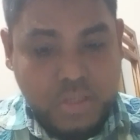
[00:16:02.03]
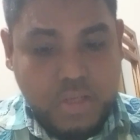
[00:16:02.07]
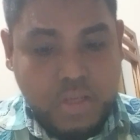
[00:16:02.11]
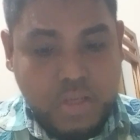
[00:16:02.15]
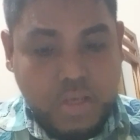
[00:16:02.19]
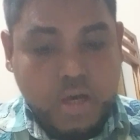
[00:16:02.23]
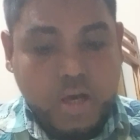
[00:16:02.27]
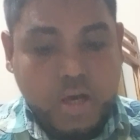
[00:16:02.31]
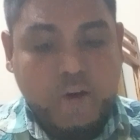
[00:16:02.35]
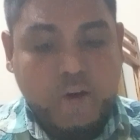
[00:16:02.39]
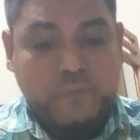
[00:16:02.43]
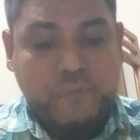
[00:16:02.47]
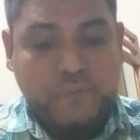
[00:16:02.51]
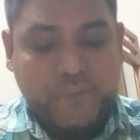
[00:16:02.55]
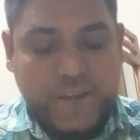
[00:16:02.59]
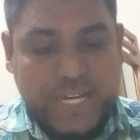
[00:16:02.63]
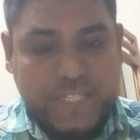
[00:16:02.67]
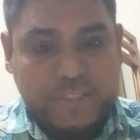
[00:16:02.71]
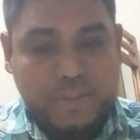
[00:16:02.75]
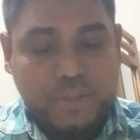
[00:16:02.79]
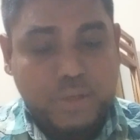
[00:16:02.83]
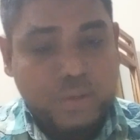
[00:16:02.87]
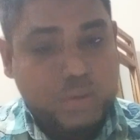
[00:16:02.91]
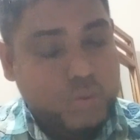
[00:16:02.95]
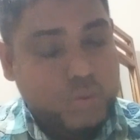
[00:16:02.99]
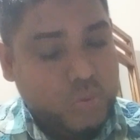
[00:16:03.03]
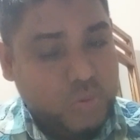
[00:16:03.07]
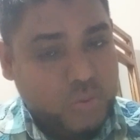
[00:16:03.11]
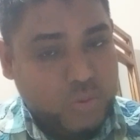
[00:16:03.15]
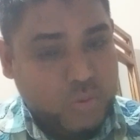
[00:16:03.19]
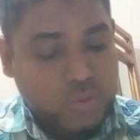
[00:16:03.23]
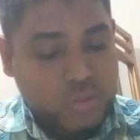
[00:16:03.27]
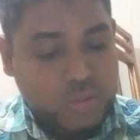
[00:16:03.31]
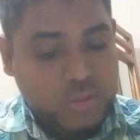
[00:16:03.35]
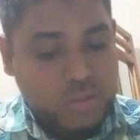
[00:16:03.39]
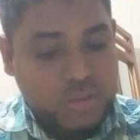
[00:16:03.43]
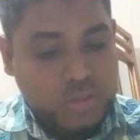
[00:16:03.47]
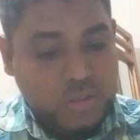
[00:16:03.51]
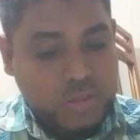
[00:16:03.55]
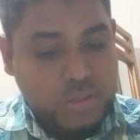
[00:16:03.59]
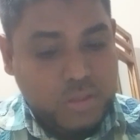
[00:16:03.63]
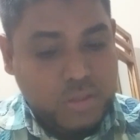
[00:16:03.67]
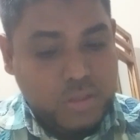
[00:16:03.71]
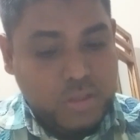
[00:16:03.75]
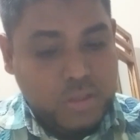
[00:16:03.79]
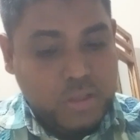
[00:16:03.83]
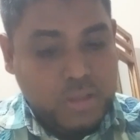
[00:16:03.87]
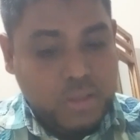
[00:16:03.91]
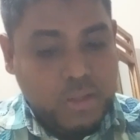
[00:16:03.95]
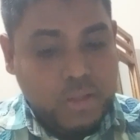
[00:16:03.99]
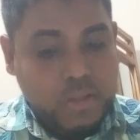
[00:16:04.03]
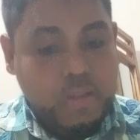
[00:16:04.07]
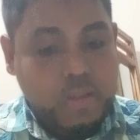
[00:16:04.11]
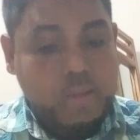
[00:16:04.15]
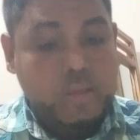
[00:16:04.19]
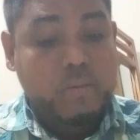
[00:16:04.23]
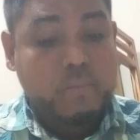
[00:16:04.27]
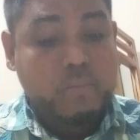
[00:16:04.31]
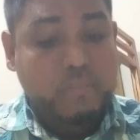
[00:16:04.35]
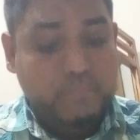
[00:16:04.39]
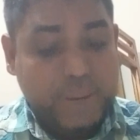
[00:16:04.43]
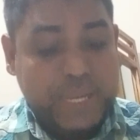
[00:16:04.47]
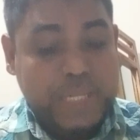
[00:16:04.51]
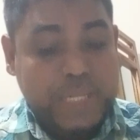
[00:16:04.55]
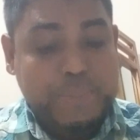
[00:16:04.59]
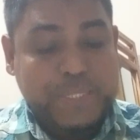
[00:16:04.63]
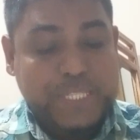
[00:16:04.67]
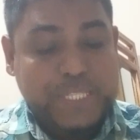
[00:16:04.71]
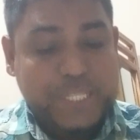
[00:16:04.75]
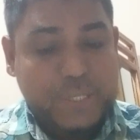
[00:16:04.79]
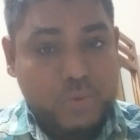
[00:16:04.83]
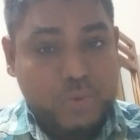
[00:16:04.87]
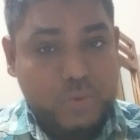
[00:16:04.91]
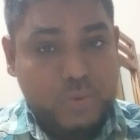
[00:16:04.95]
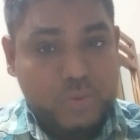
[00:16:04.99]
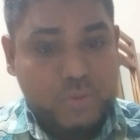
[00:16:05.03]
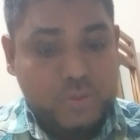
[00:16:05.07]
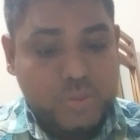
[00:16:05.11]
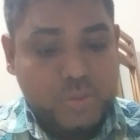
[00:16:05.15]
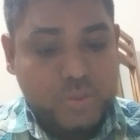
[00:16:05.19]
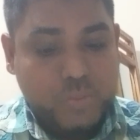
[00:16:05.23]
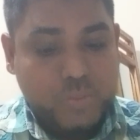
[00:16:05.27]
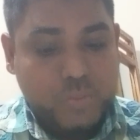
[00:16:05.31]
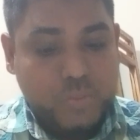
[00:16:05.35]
of fact or law made by the court